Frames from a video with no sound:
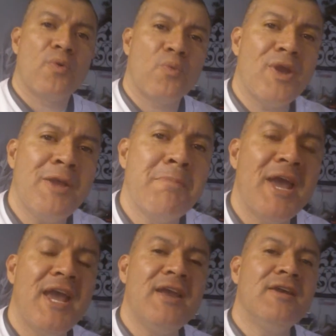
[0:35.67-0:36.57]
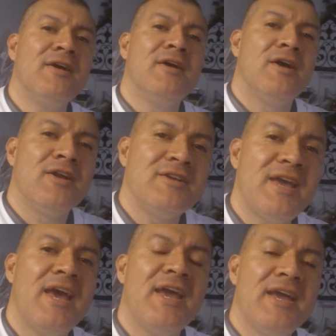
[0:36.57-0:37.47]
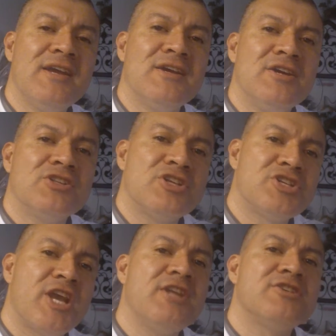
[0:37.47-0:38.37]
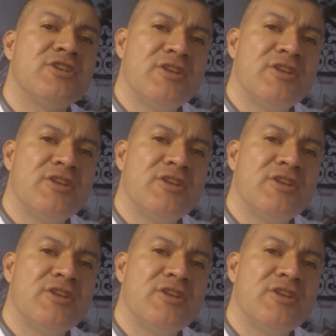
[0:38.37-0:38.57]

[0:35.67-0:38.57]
remade day to change the,